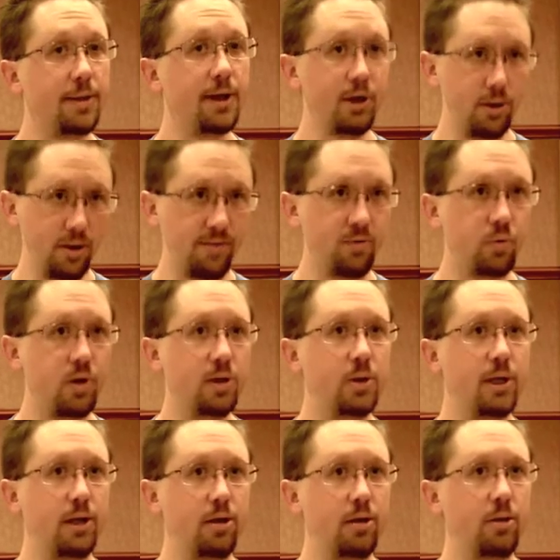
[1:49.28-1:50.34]
They do have
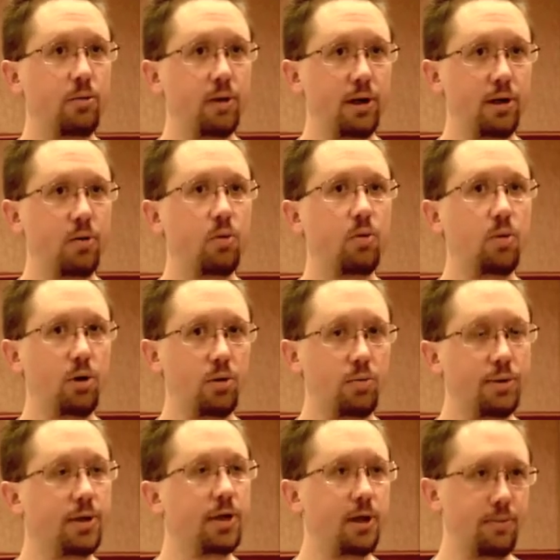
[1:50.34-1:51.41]
2010 on the radar. We're working
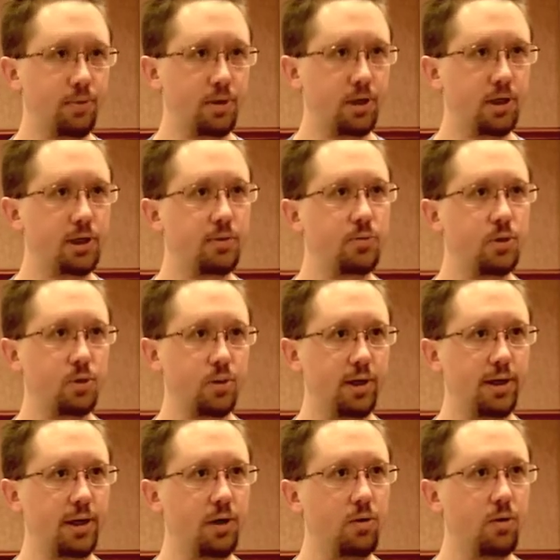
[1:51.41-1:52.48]
with a couple customers
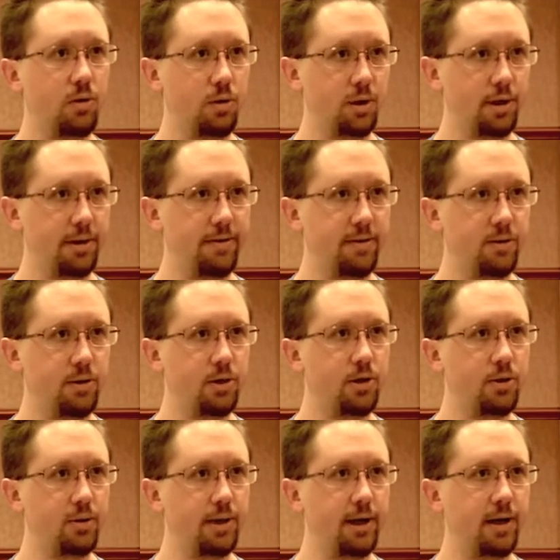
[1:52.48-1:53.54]
right now who are looking to
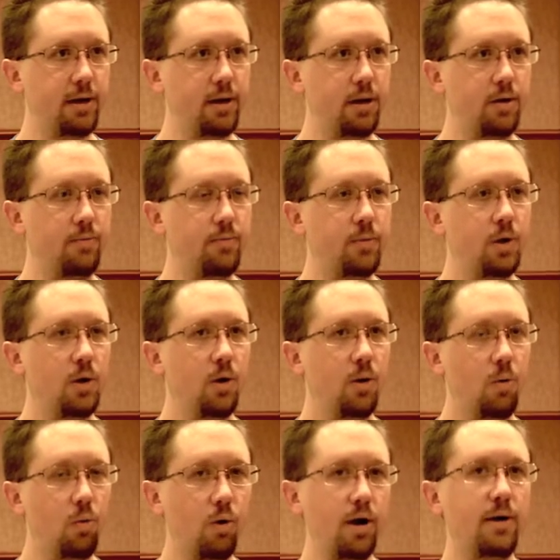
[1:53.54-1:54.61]
do that.
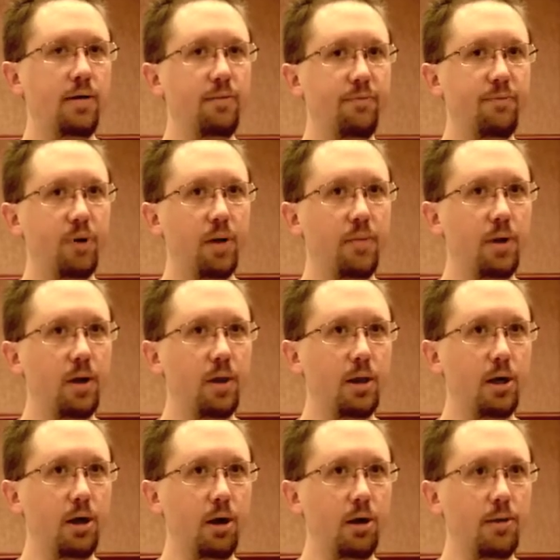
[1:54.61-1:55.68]
One
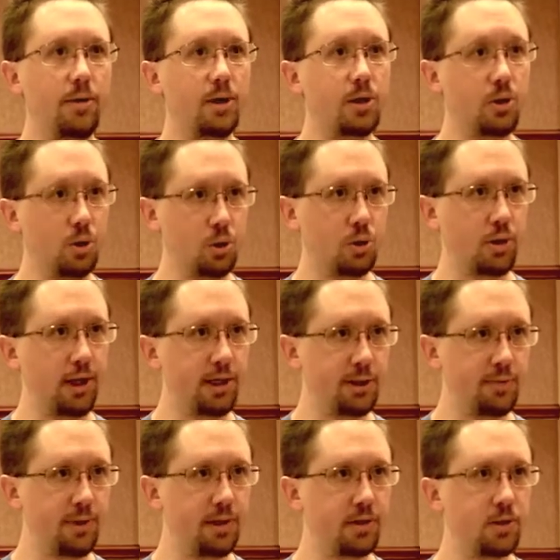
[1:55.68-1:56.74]
primarily on the social
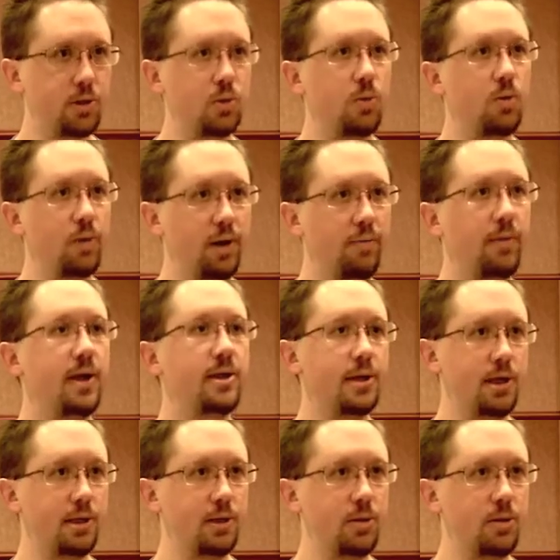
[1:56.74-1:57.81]
aspects, so around my
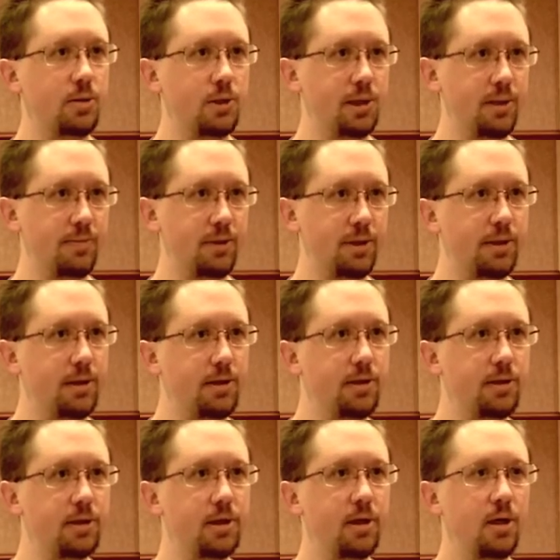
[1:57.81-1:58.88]
sites and those types of
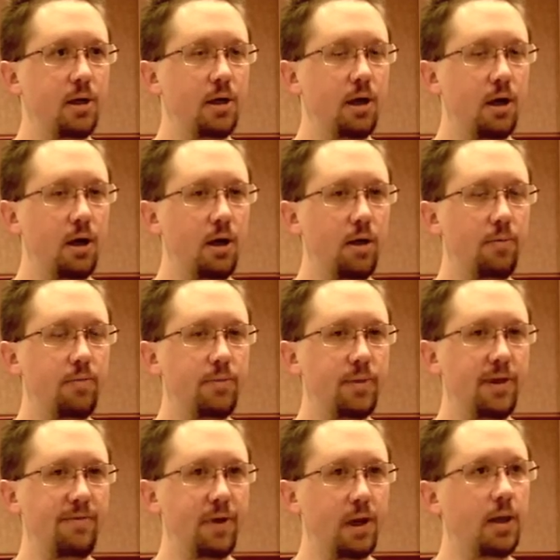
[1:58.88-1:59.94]
things.
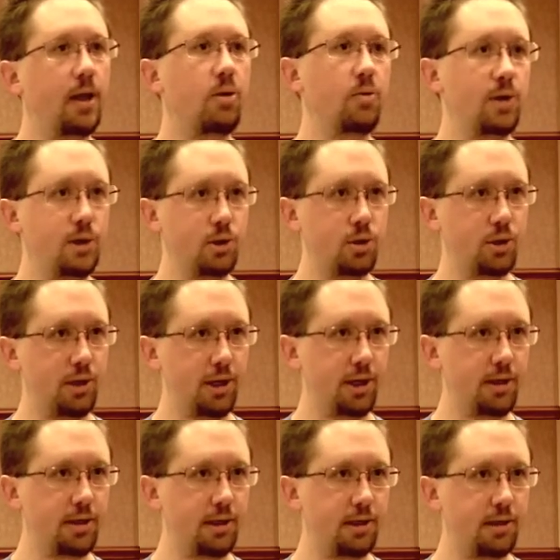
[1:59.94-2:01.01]
They've got a lot of research
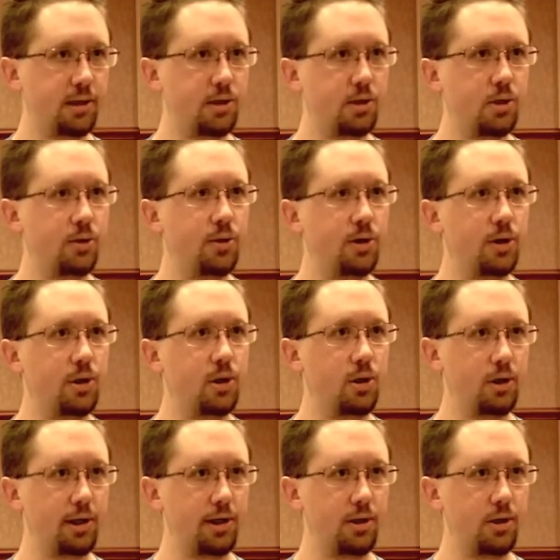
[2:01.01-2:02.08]
scientists, so they're
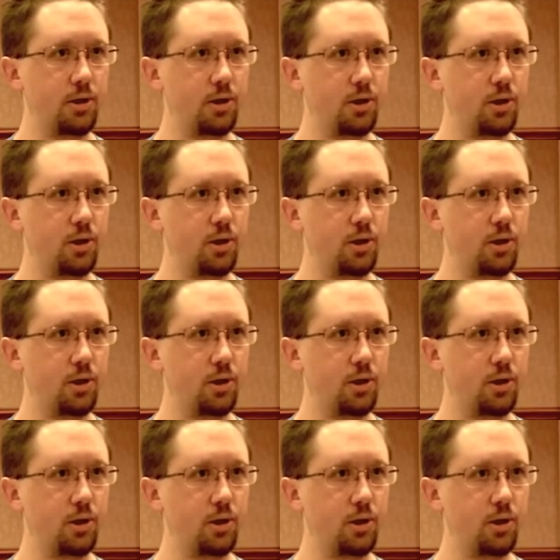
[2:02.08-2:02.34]
looking